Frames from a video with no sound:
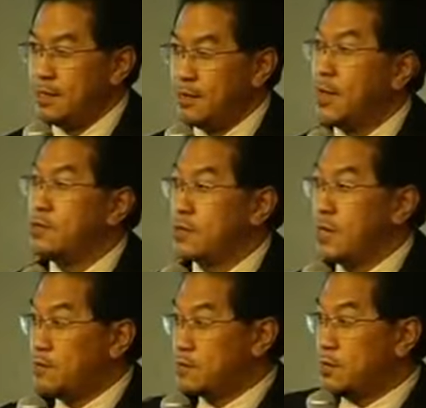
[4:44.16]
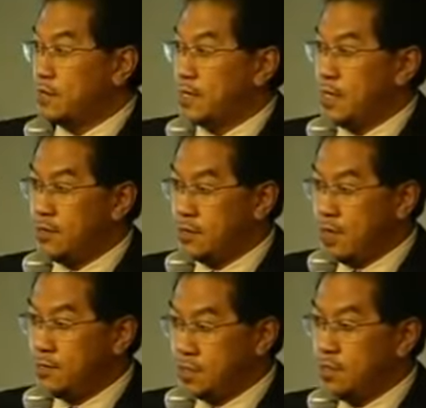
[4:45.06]
Or 100 grams, sorry. 100
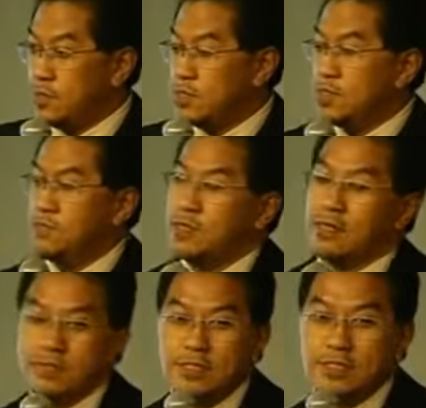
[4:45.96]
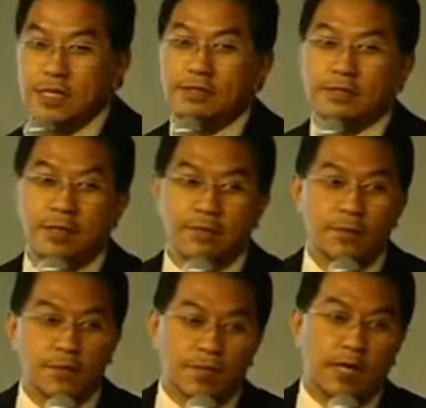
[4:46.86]
grams. 27,000 is 100 grams.
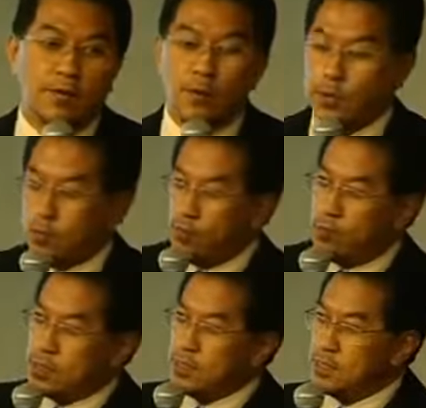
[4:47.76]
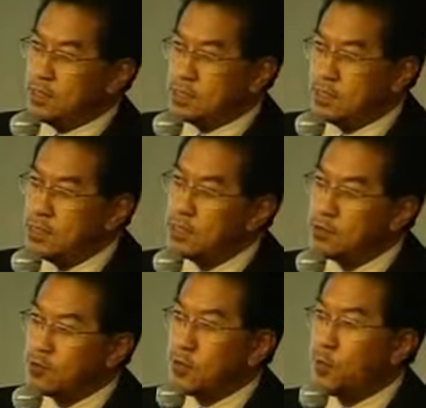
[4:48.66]
Maybe one whole bottle
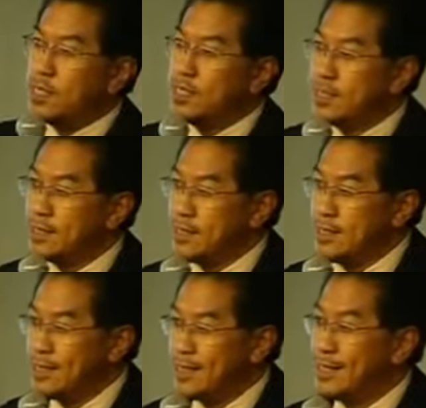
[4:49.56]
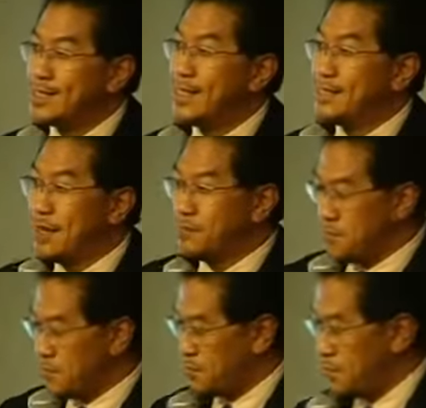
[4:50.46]
would be 1 liter. That's
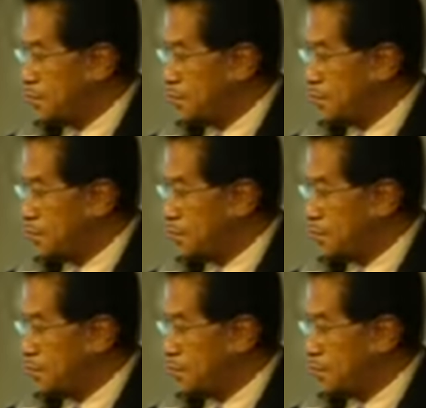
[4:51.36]
more.